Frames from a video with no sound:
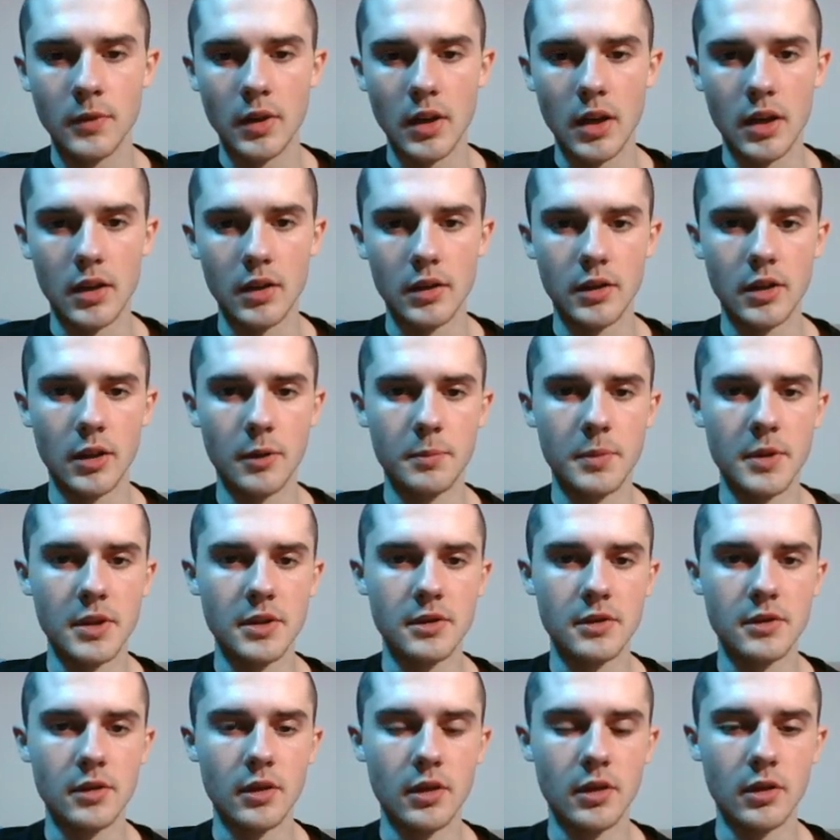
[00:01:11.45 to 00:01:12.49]
and their
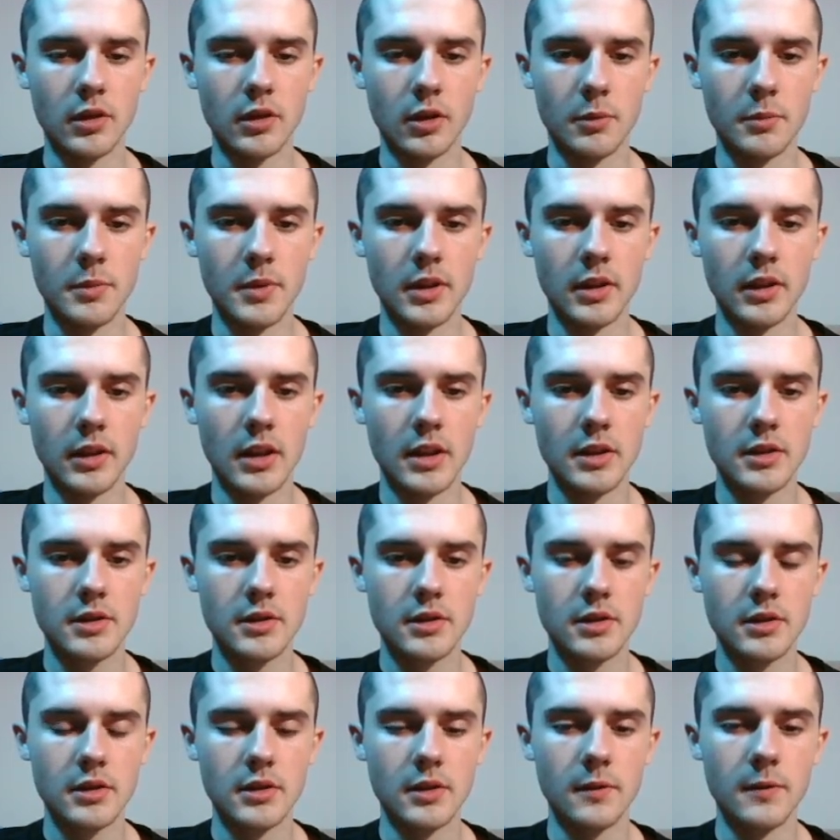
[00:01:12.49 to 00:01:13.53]
pieces are a little bit
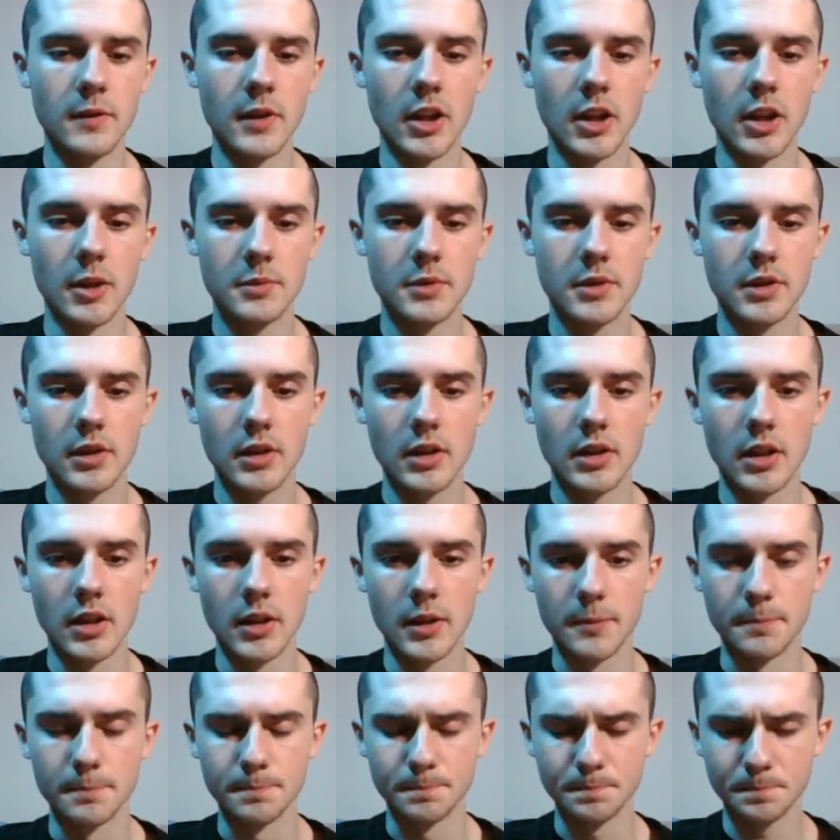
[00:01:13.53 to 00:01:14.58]
less developed
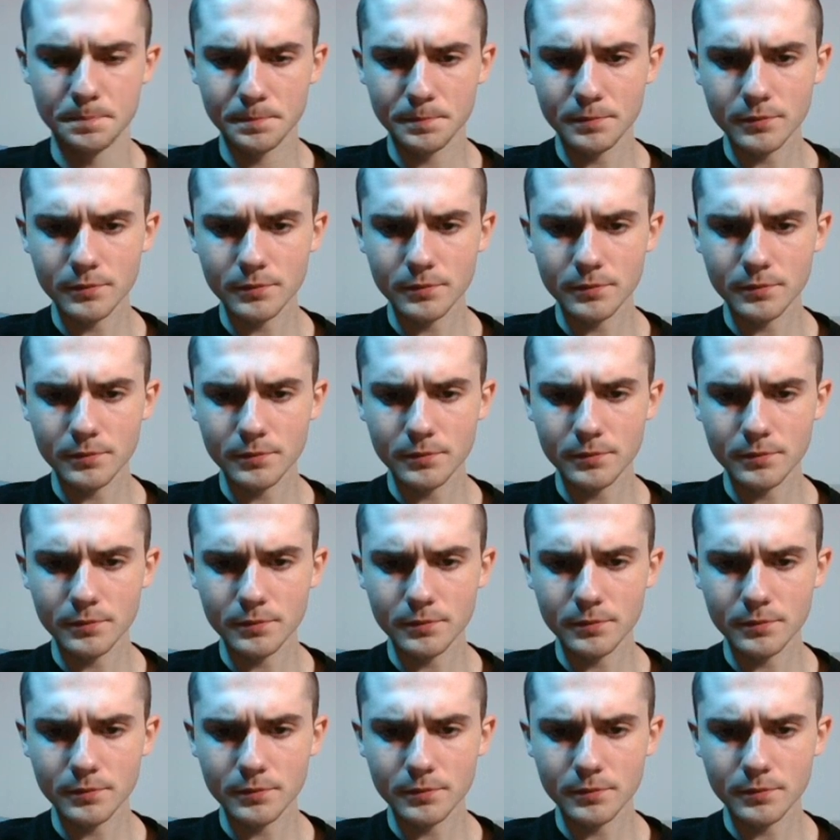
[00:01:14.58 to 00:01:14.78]
in